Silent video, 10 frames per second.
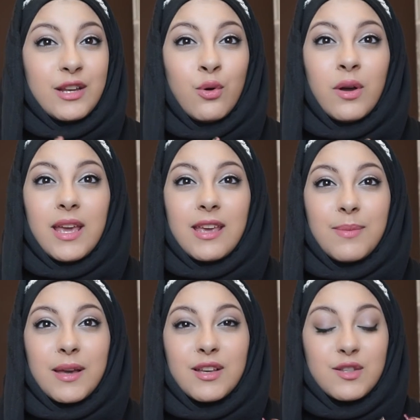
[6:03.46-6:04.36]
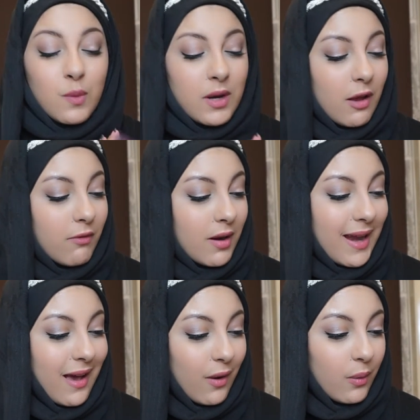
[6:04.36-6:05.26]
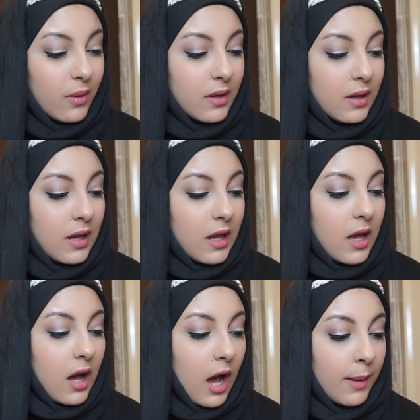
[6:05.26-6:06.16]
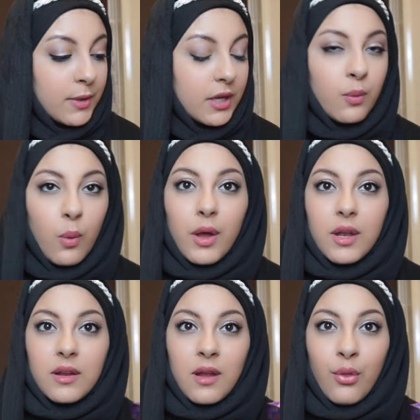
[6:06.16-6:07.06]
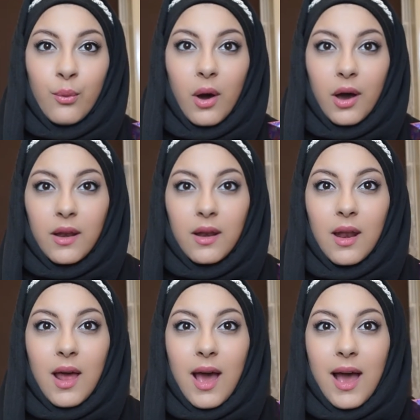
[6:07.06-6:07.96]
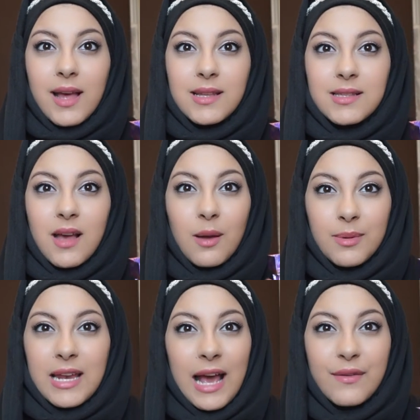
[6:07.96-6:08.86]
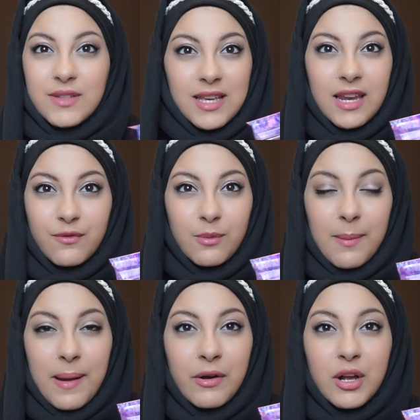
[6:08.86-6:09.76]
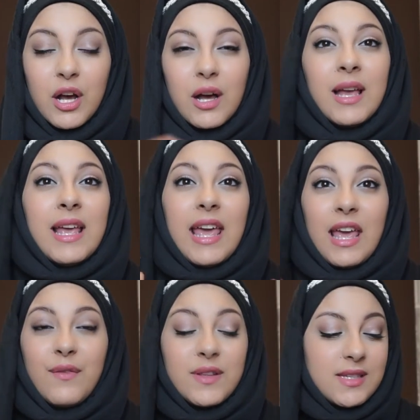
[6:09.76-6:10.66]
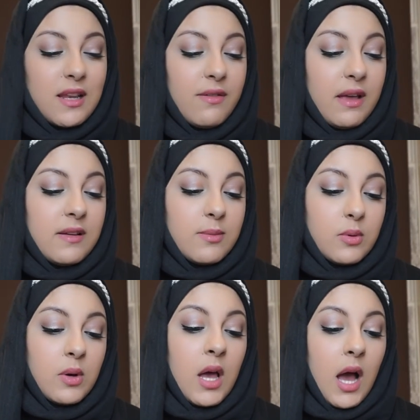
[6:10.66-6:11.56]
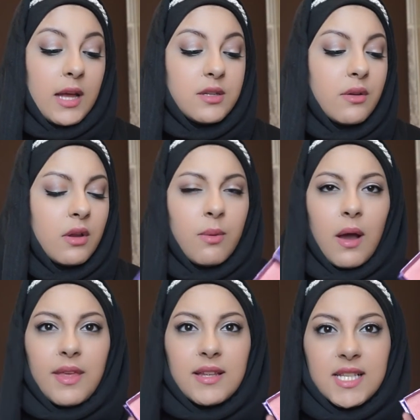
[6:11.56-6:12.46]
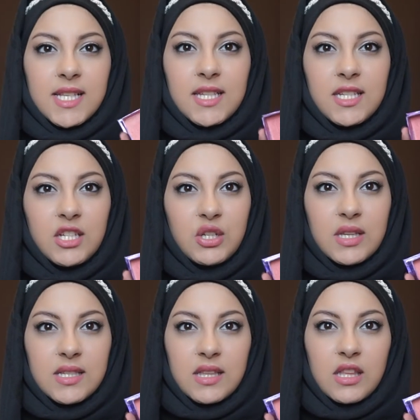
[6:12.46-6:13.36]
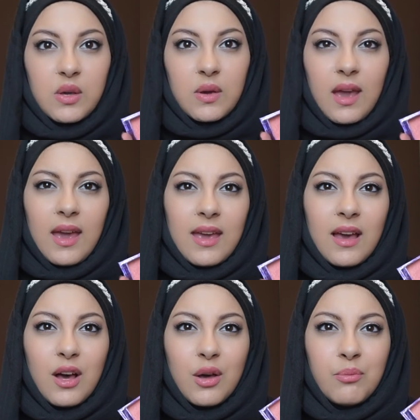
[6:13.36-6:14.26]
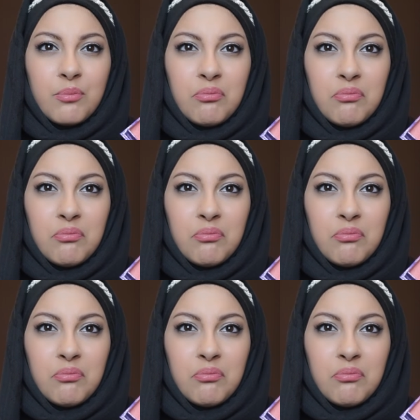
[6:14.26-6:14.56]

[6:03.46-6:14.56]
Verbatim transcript: annoying, because when I run out, I'm gonna want another one, and I'm gonna have to get it from America if it's still available. I don't know why they discontinued this in the UK.